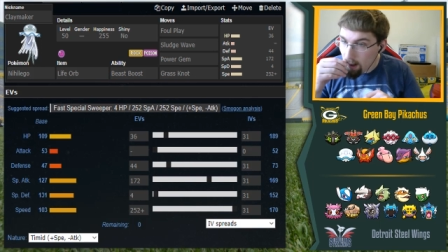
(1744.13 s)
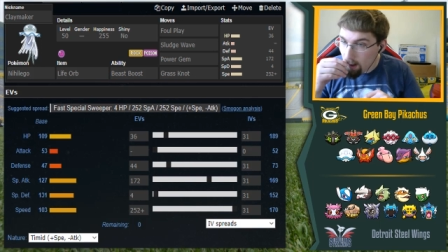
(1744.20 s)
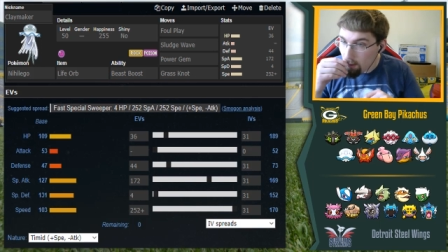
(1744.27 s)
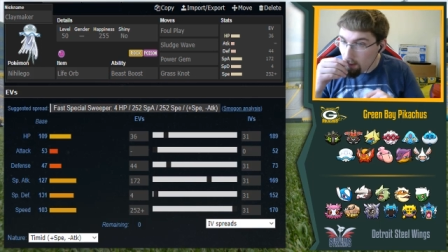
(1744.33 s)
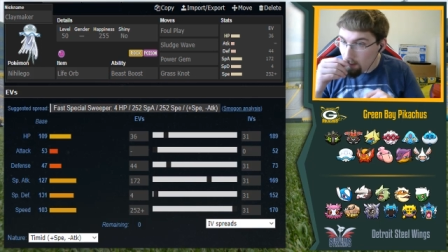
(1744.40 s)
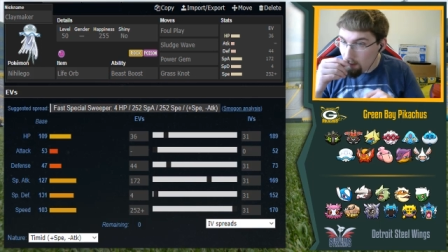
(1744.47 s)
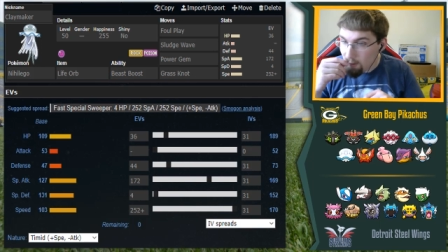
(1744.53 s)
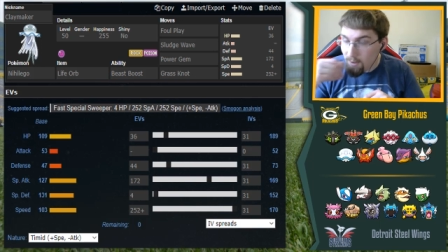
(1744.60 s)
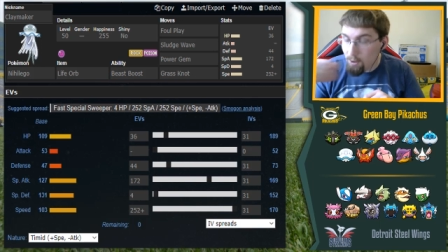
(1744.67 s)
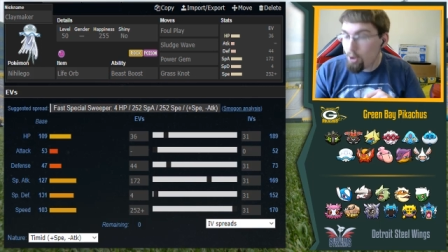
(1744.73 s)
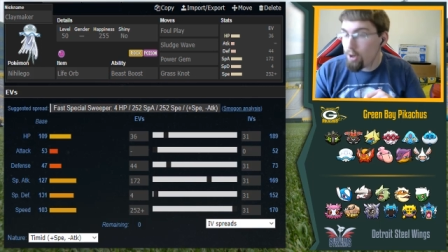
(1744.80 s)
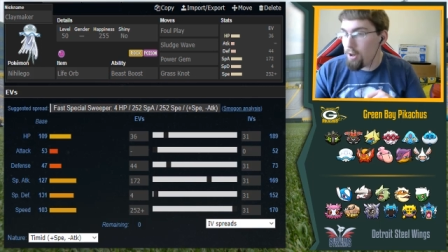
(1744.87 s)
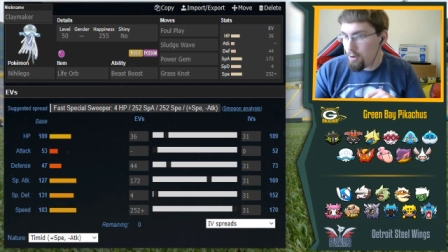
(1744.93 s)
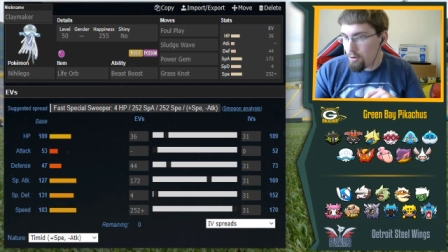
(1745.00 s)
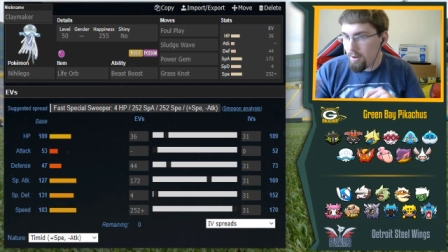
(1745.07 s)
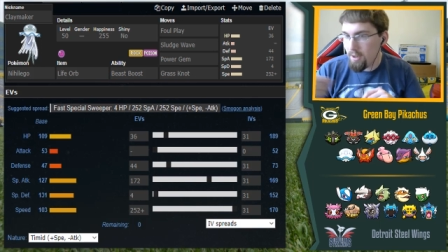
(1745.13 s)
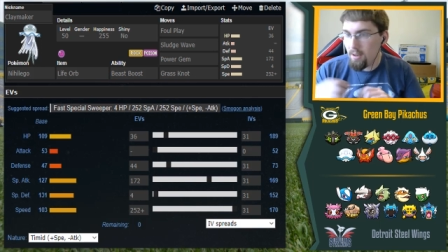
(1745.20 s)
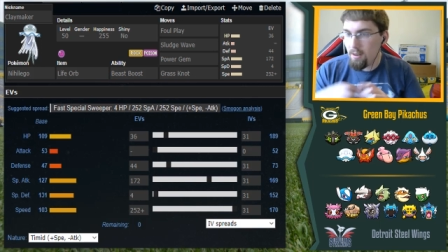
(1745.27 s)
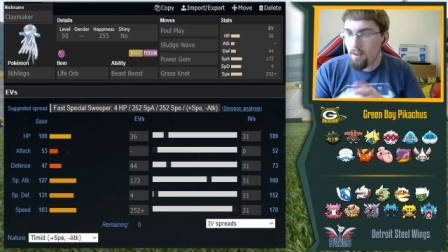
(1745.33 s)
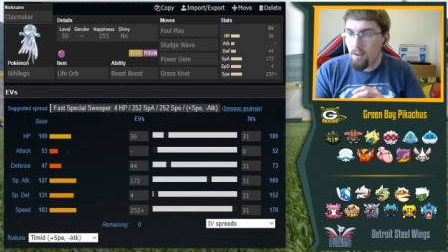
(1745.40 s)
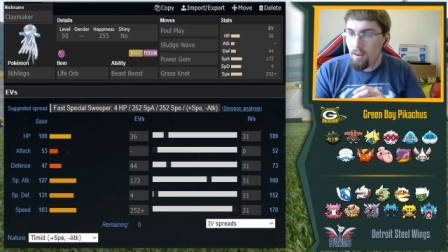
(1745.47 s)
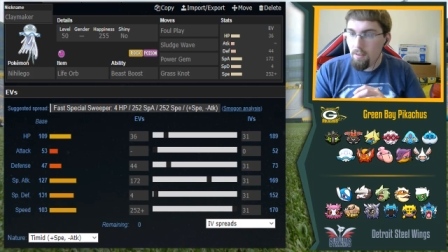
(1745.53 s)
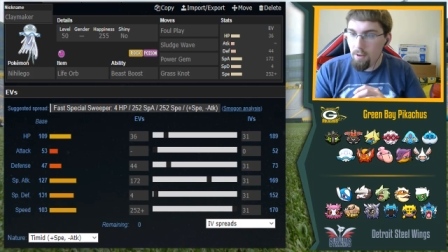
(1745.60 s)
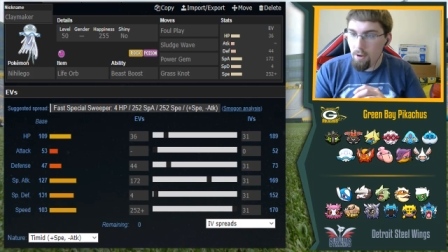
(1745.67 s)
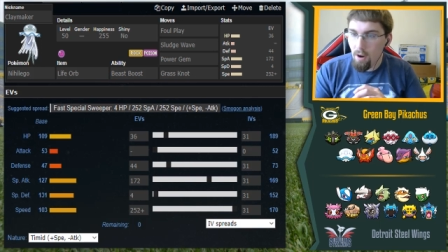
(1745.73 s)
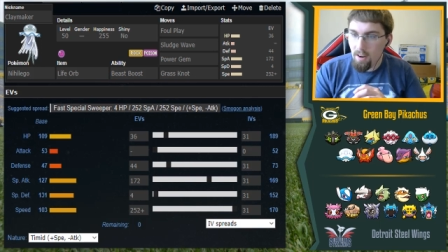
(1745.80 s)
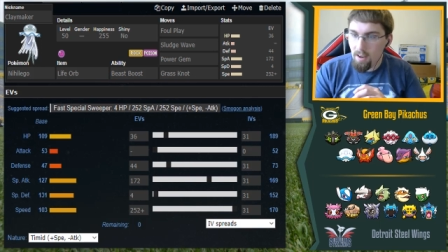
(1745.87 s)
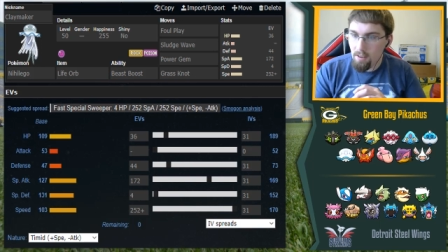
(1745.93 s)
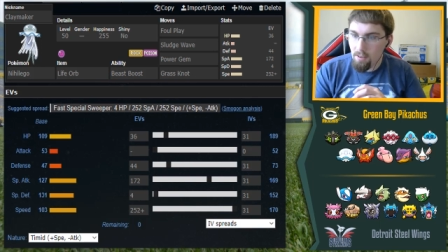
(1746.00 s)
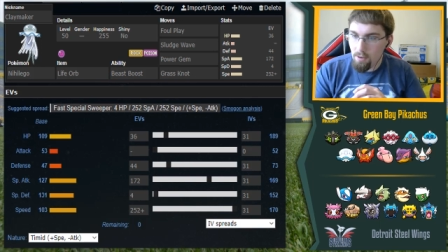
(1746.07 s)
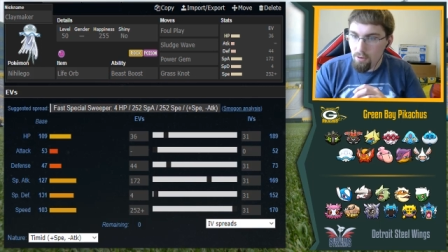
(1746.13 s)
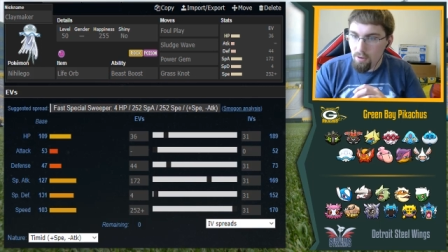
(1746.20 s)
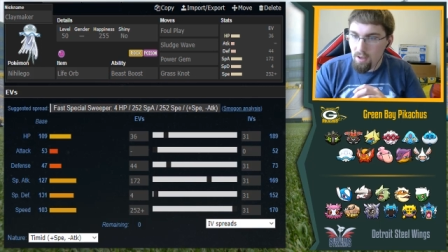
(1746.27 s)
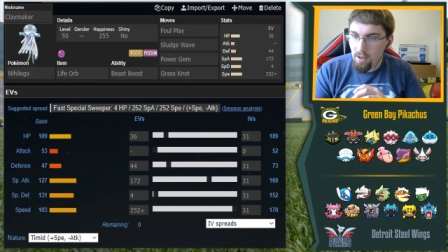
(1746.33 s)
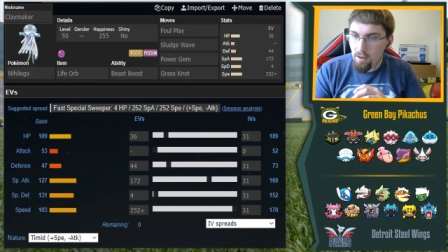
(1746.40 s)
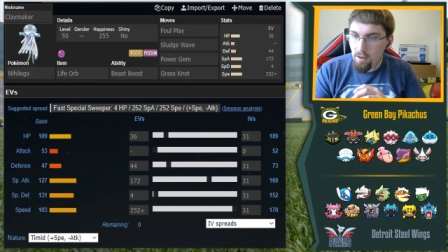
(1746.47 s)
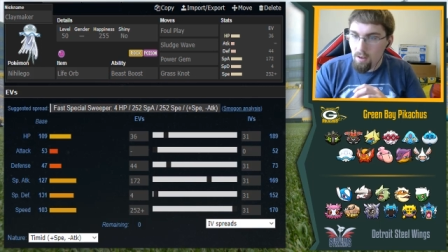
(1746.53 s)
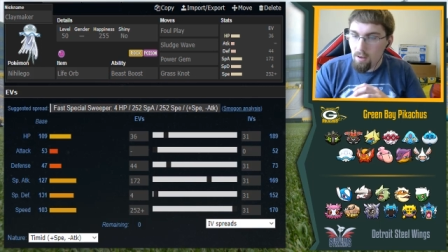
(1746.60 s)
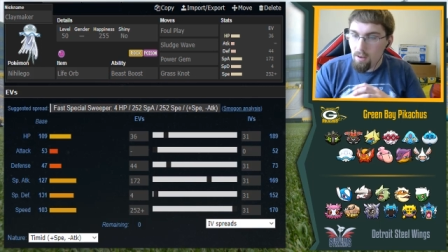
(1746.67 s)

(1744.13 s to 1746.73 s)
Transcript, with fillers: a bell, you get a treat. The dog gets a treat.